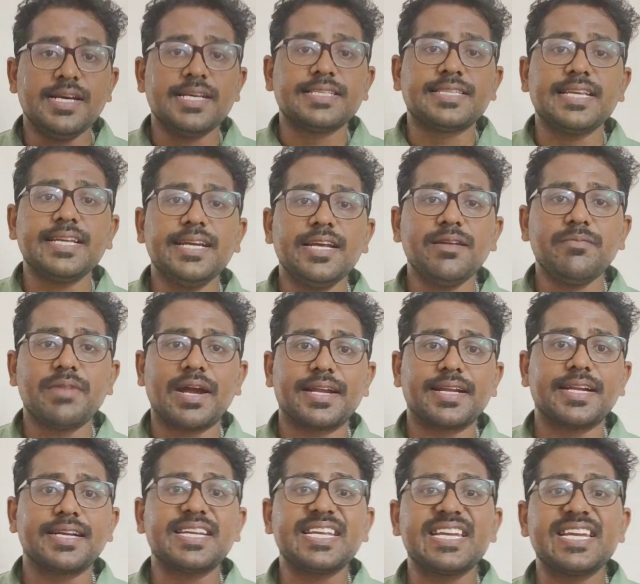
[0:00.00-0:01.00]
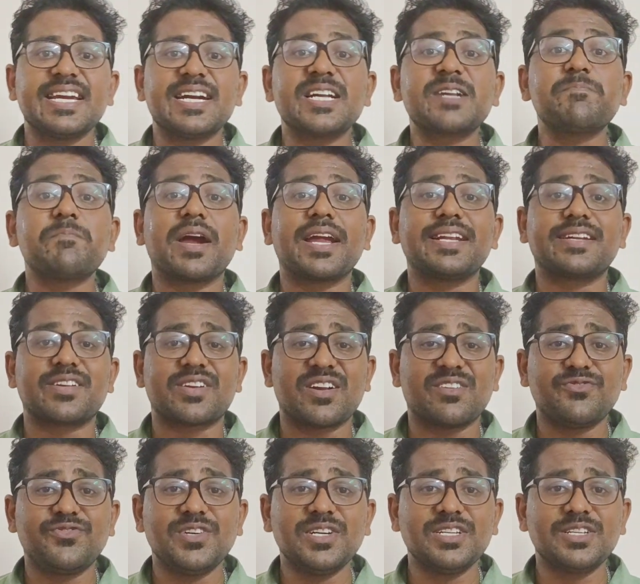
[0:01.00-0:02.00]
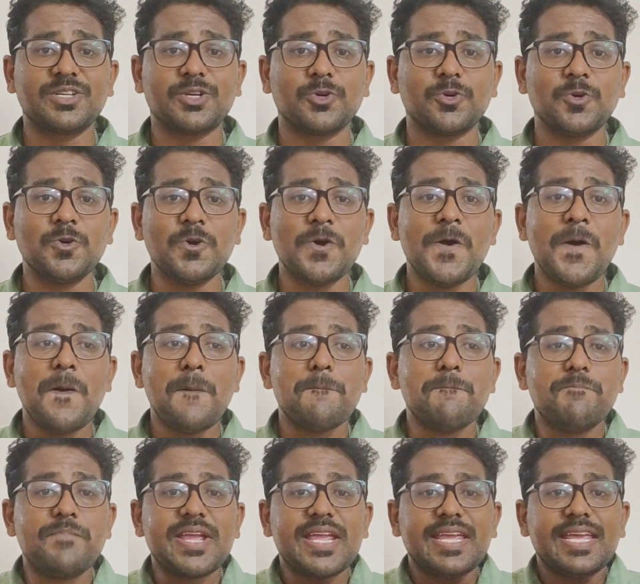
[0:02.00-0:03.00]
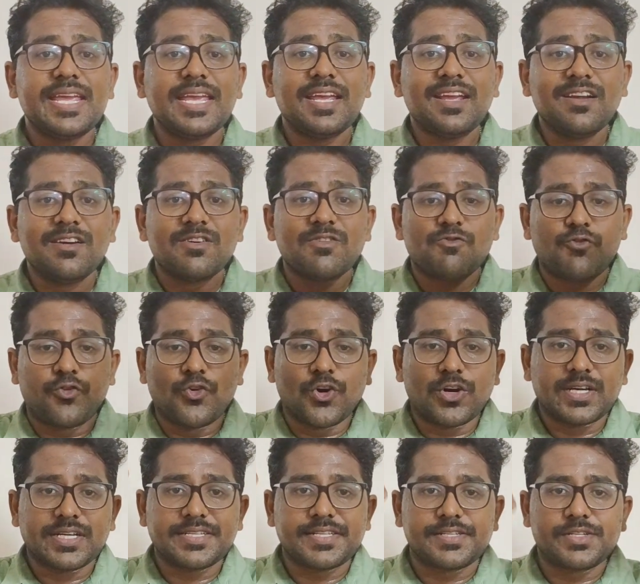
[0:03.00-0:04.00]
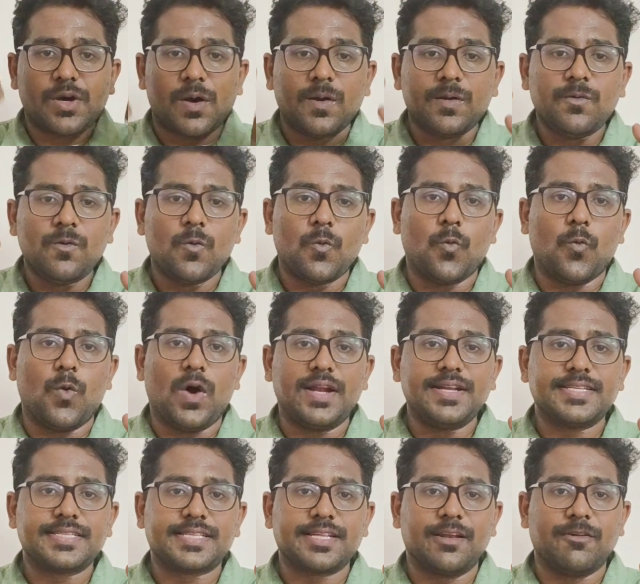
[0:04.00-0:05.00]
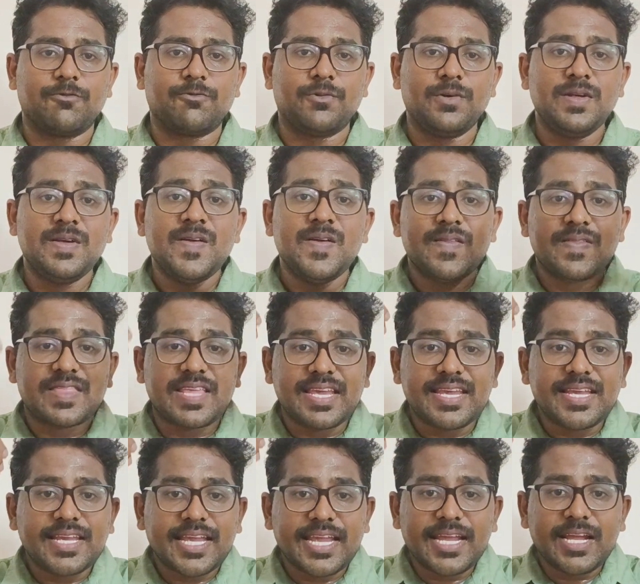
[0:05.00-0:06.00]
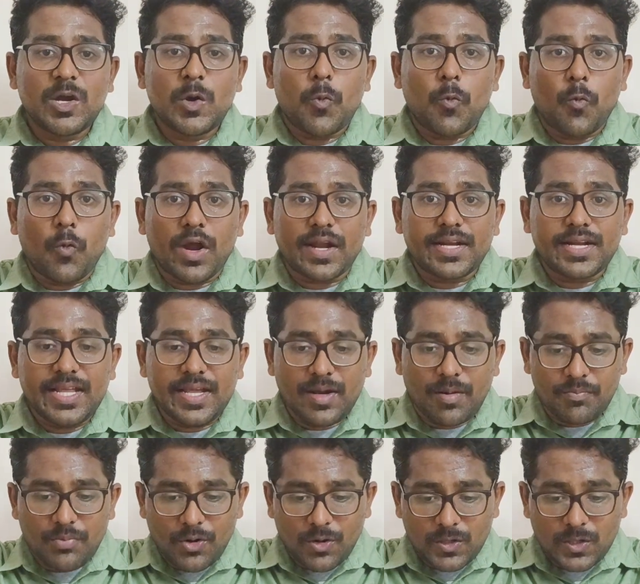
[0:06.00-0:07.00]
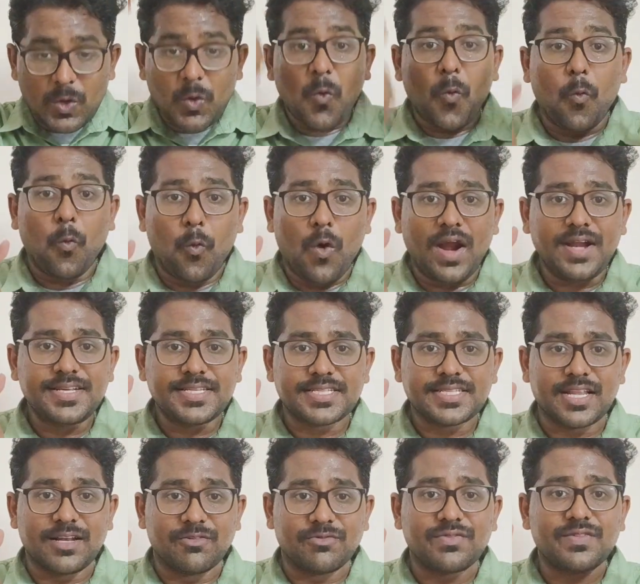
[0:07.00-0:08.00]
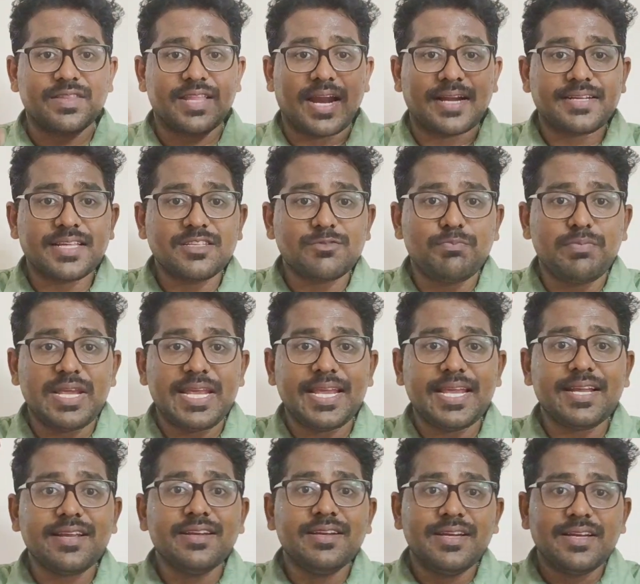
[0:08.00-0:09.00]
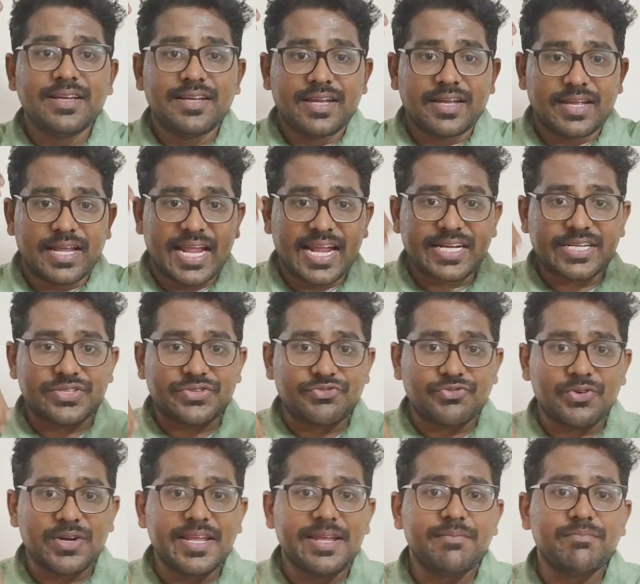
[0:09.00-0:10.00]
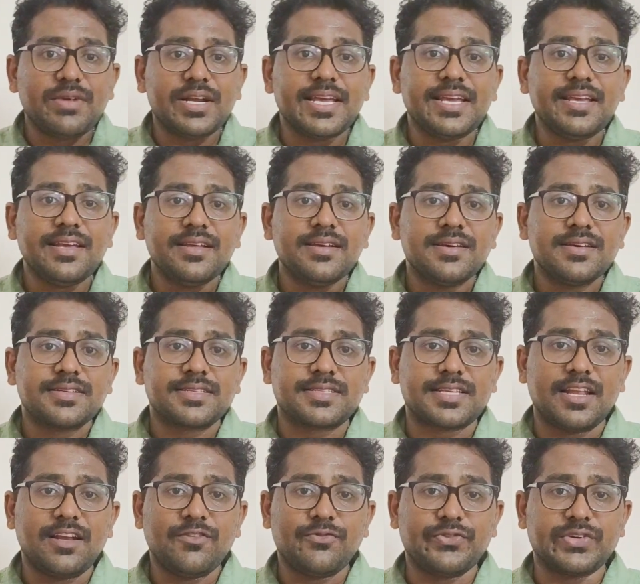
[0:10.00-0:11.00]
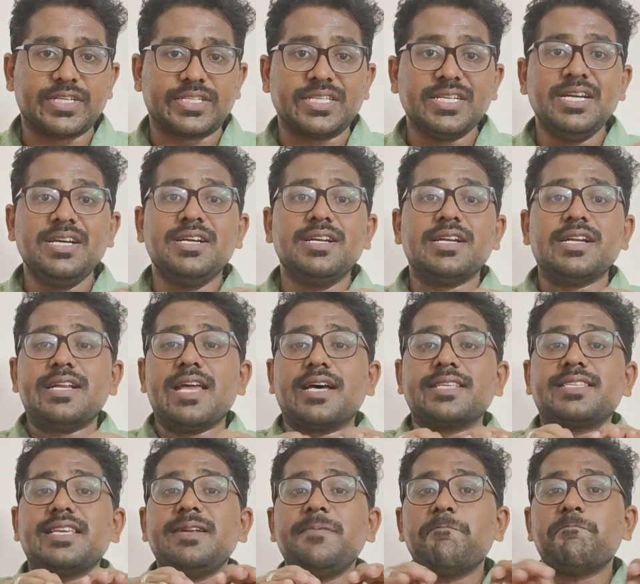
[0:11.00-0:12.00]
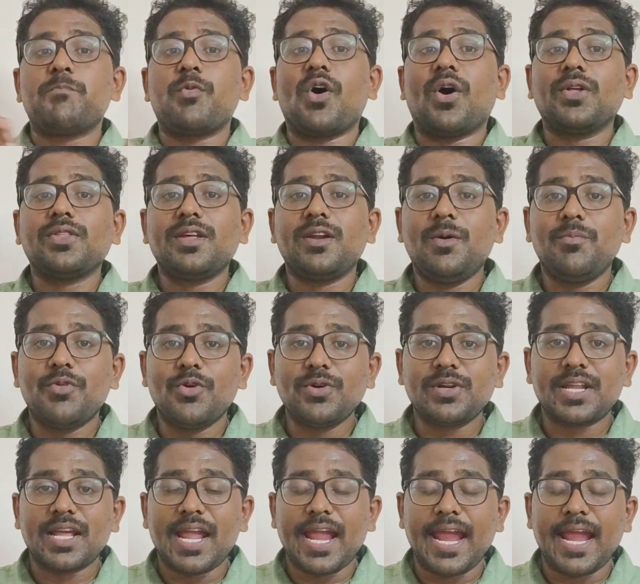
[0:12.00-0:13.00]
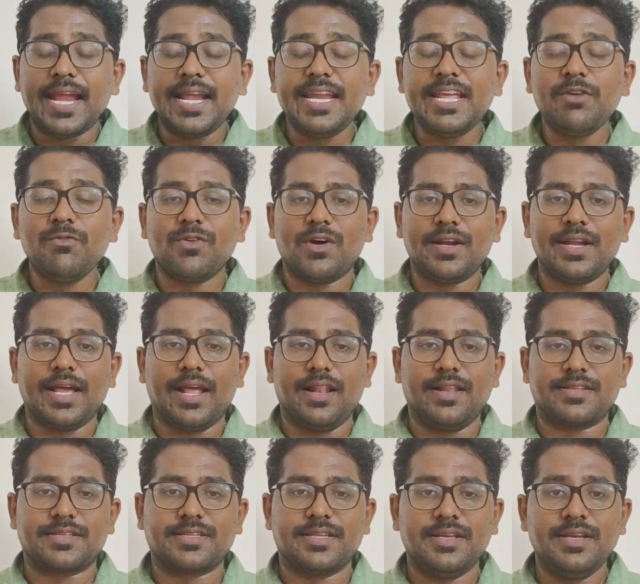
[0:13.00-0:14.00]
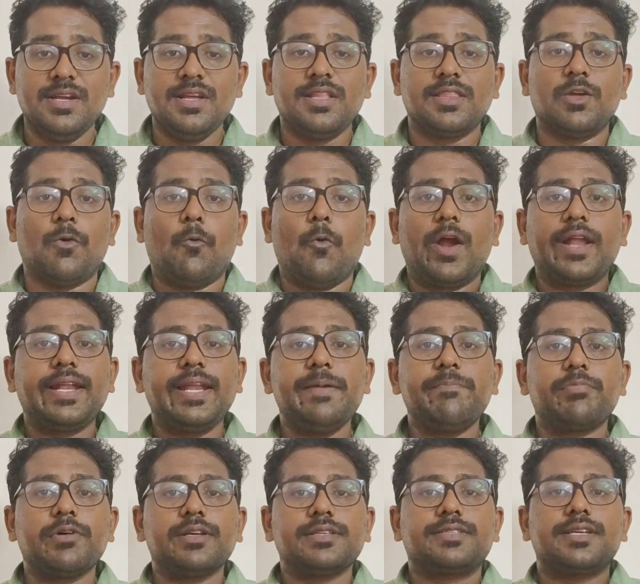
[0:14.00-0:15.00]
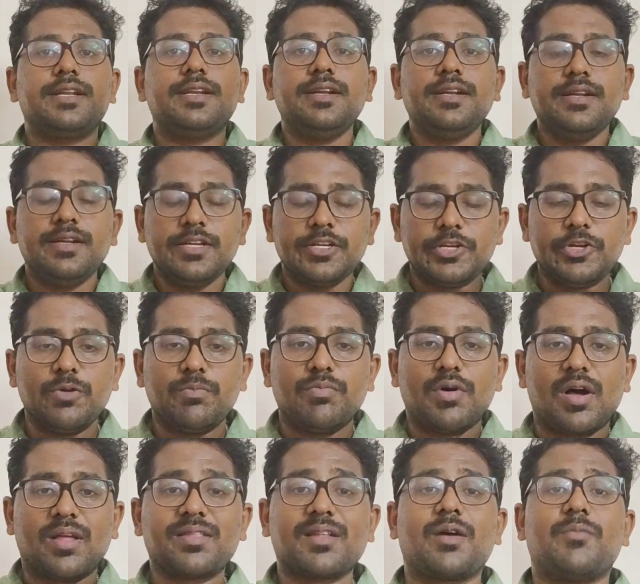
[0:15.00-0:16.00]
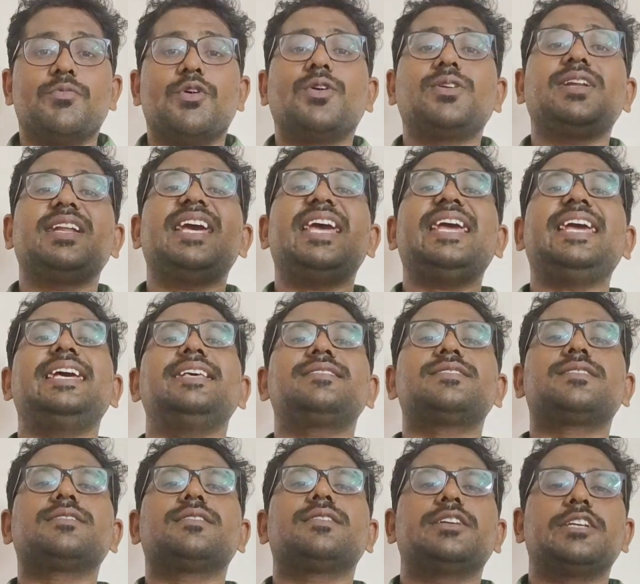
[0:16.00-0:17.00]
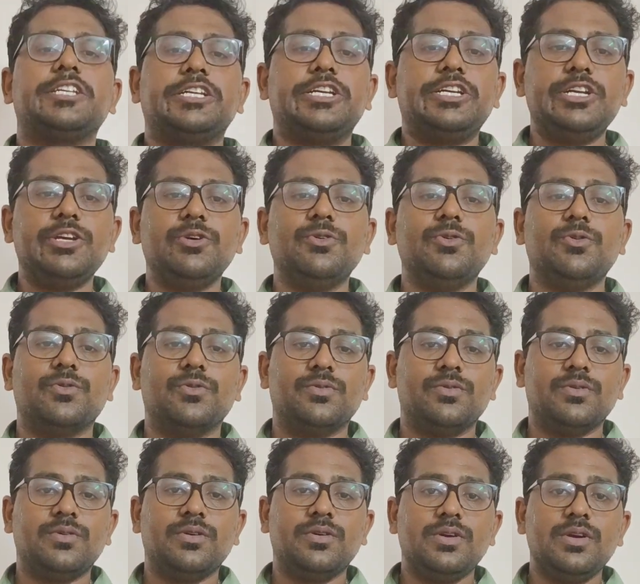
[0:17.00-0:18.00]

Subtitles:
Single minded here might refer to being focused on oneself, thinking only about oneself, that is being extremely selfish, doesn't bother about anyone else. The only person you bother about is you,